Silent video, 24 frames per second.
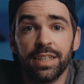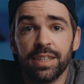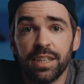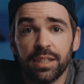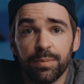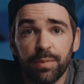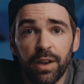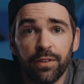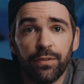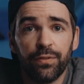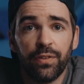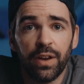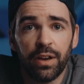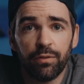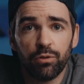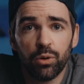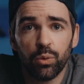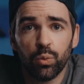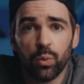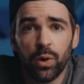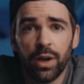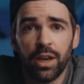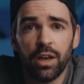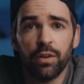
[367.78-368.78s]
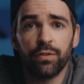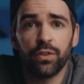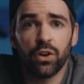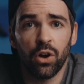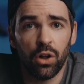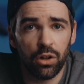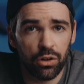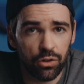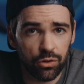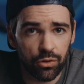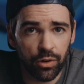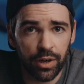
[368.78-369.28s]
This is my favorite way of
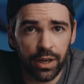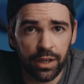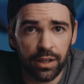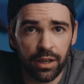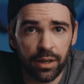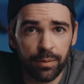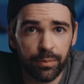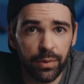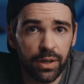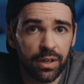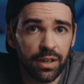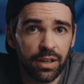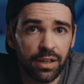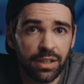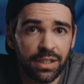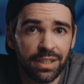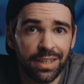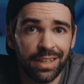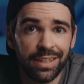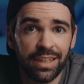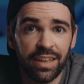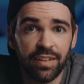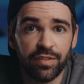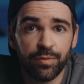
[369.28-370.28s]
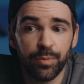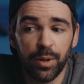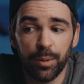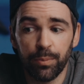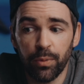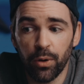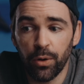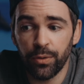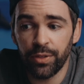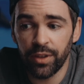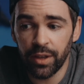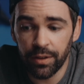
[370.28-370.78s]
color grading because it gives me
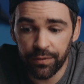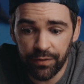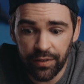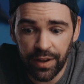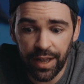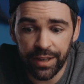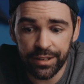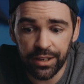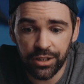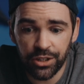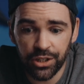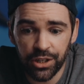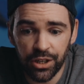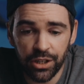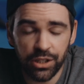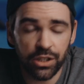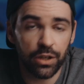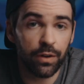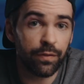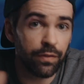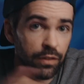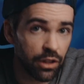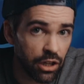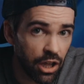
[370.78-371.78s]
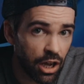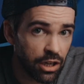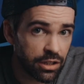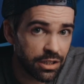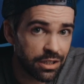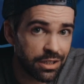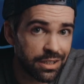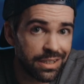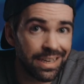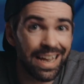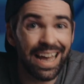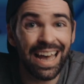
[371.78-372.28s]
both the advantages of
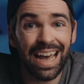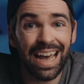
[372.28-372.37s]
LUTs